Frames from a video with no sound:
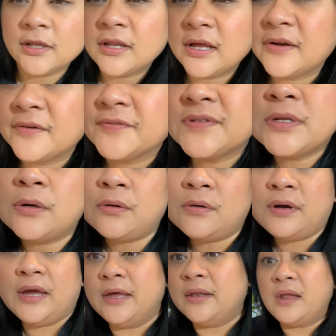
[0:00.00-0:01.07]
a lot of snow,
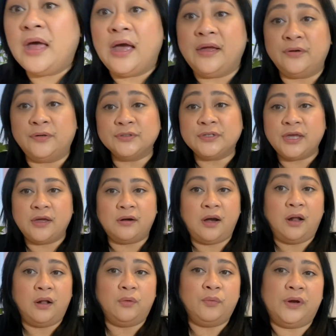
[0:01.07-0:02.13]
and I don't care.
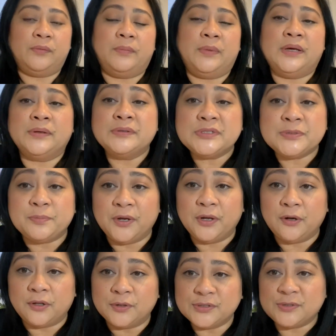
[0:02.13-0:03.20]
I'll wear my spring
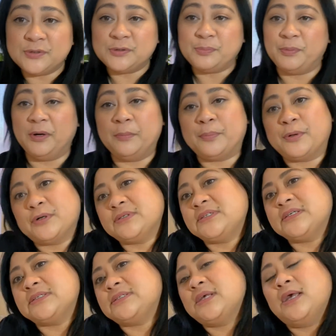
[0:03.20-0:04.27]
clothes, spring
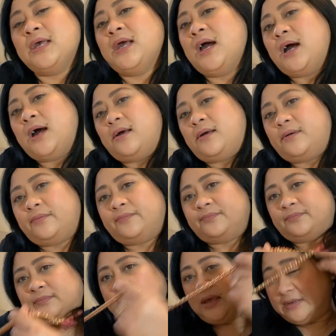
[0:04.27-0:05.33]
purses.
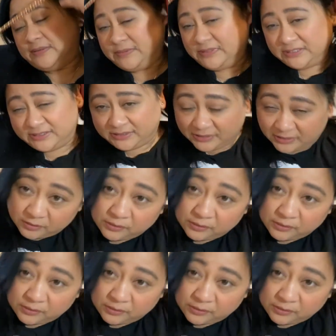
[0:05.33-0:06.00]
I'm just